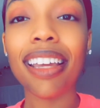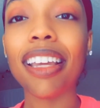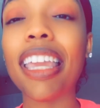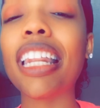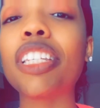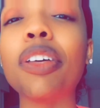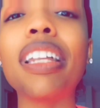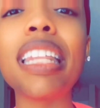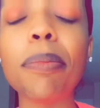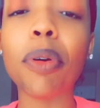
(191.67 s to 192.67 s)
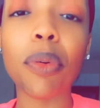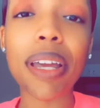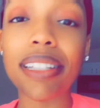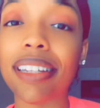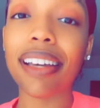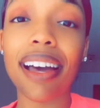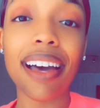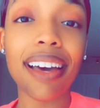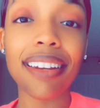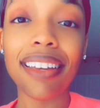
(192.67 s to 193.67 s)
get into a deeper rest in
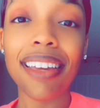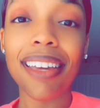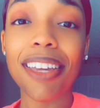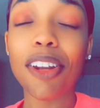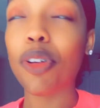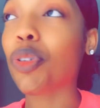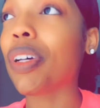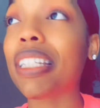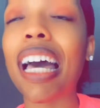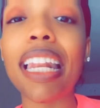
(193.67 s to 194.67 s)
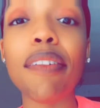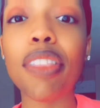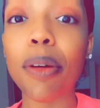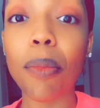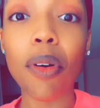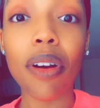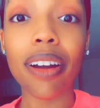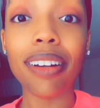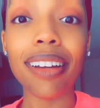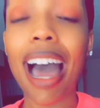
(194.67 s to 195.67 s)
God you know, trust God even the
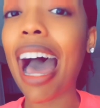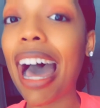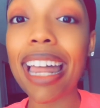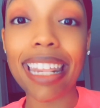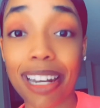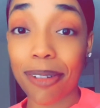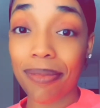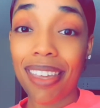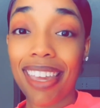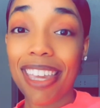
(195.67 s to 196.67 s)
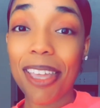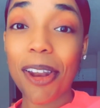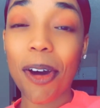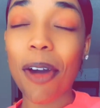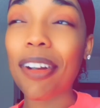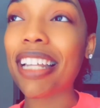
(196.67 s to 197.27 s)
more, hide in Him, you know. And when I